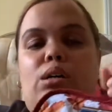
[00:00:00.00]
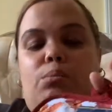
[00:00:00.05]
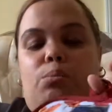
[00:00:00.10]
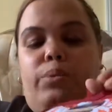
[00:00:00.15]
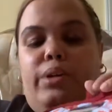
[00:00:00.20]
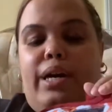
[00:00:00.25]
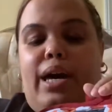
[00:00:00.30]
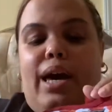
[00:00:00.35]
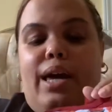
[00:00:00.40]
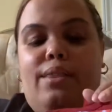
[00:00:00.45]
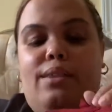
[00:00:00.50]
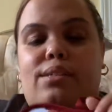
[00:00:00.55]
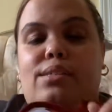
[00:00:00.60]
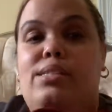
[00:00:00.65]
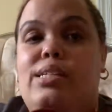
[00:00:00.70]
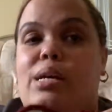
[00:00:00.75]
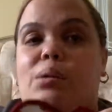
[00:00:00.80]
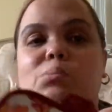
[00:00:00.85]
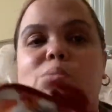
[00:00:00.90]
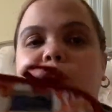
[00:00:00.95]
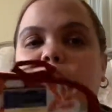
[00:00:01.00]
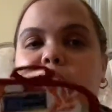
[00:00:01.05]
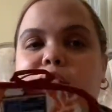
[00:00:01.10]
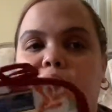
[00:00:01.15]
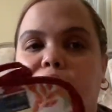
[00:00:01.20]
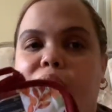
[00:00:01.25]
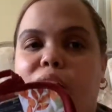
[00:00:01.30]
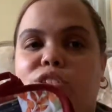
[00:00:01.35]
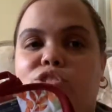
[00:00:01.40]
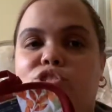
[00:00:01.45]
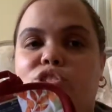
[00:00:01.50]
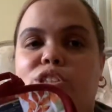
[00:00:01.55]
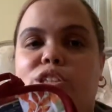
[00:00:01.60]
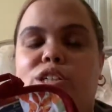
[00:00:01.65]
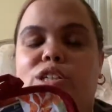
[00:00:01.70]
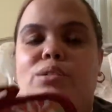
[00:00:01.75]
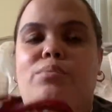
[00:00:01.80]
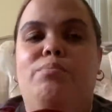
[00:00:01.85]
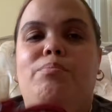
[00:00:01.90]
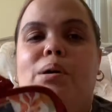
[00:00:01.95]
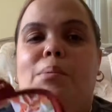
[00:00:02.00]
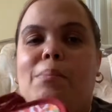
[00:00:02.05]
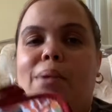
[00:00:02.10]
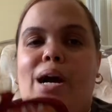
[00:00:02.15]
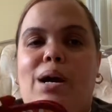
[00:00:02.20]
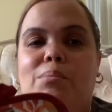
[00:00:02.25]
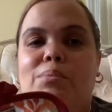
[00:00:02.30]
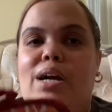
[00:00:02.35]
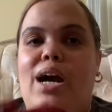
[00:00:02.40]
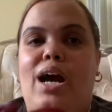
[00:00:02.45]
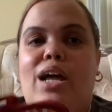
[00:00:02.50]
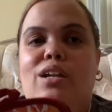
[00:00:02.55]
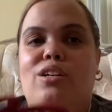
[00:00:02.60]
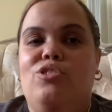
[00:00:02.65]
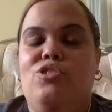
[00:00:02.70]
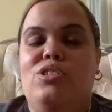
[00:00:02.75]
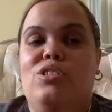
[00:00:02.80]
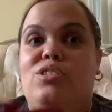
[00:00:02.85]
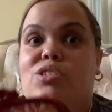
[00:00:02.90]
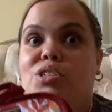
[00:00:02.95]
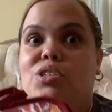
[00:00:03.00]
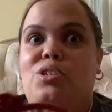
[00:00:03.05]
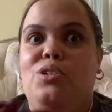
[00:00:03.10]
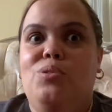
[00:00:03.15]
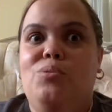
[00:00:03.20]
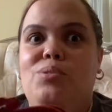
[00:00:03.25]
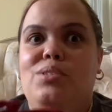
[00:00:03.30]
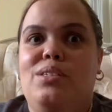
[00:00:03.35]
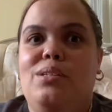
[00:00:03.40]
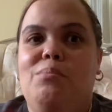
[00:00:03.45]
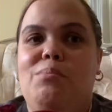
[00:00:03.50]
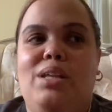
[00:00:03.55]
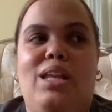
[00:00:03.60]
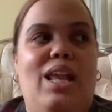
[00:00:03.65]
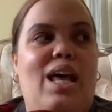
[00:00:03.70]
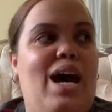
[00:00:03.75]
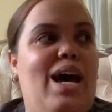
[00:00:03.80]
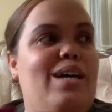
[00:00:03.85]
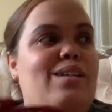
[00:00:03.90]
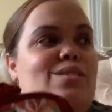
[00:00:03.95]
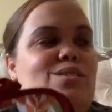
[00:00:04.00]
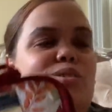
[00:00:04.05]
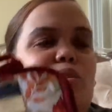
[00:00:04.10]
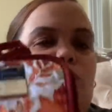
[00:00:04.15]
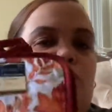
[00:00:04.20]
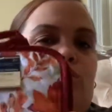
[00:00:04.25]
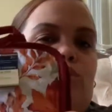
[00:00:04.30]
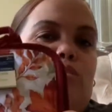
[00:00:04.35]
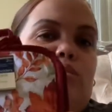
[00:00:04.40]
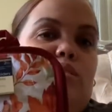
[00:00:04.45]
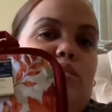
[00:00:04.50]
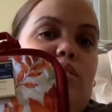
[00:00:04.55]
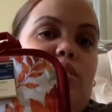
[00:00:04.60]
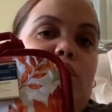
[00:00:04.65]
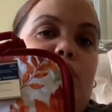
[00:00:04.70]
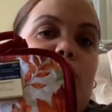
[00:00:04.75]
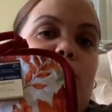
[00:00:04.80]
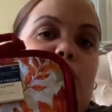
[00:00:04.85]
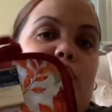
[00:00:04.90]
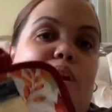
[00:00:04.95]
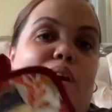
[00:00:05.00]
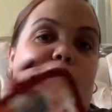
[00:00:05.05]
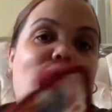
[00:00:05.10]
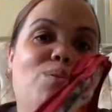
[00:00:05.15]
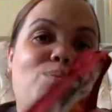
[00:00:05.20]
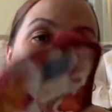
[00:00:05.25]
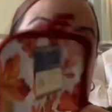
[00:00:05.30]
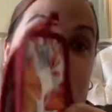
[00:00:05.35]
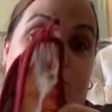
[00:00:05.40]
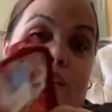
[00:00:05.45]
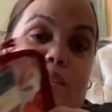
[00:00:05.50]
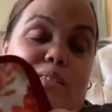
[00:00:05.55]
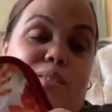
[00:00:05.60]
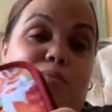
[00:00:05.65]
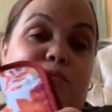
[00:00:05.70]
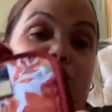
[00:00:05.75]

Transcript: We had the same ones last year. My mom kind of just used them a lot, so we got some